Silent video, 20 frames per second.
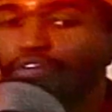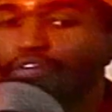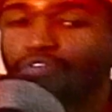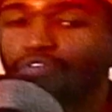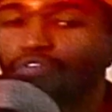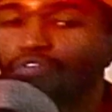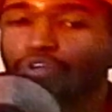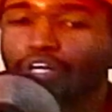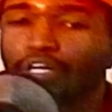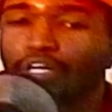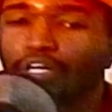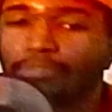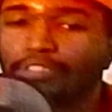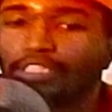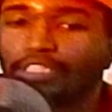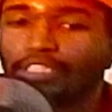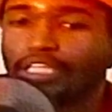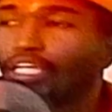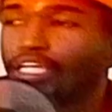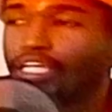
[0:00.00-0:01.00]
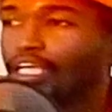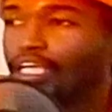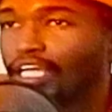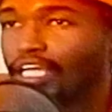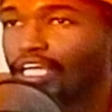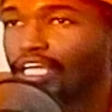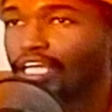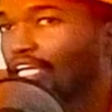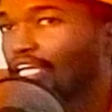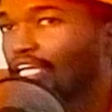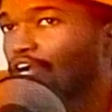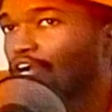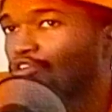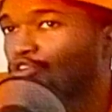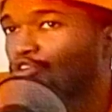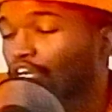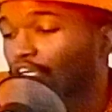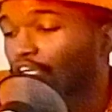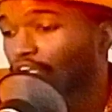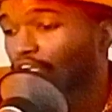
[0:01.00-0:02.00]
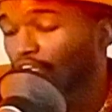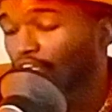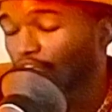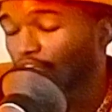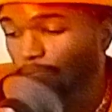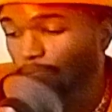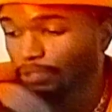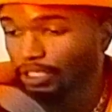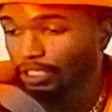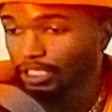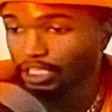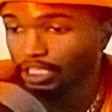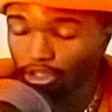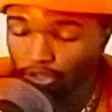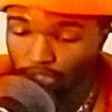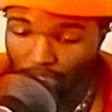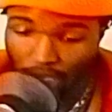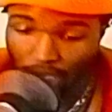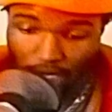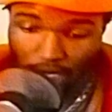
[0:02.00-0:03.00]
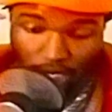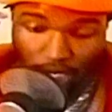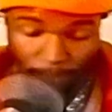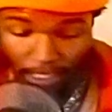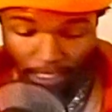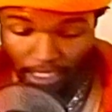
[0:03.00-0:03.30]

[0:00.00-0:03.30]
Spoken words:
You know what I'm saying? They not right. But hell nah, man, that